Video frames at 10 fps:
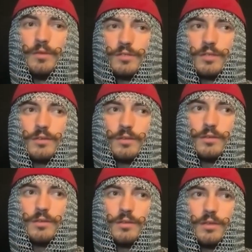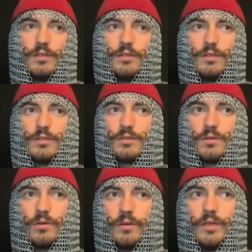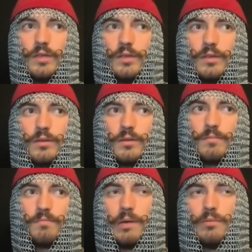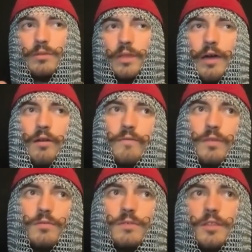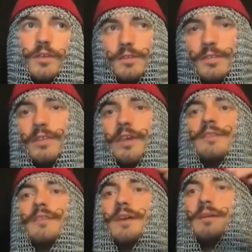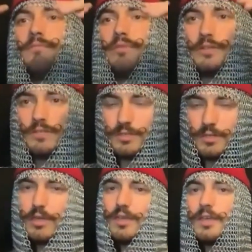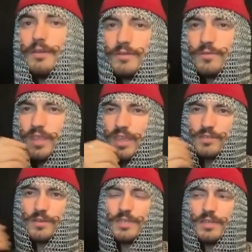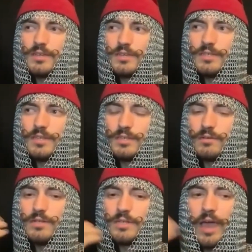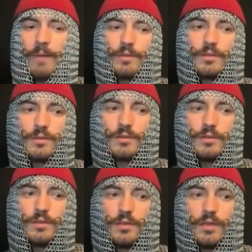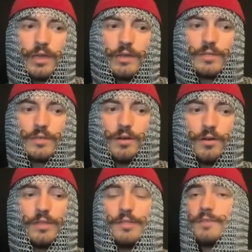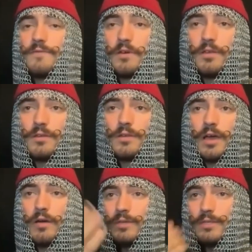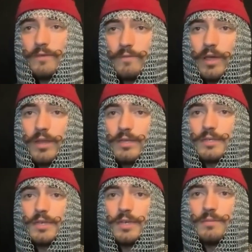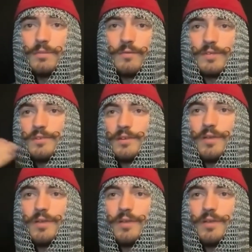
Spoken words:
music, and then the story bubbled out of those things, connected like a bridge. It was really interesting because the story just happened, and I was like, okay, this is fun. I always loved writing as a kid, but it wasn't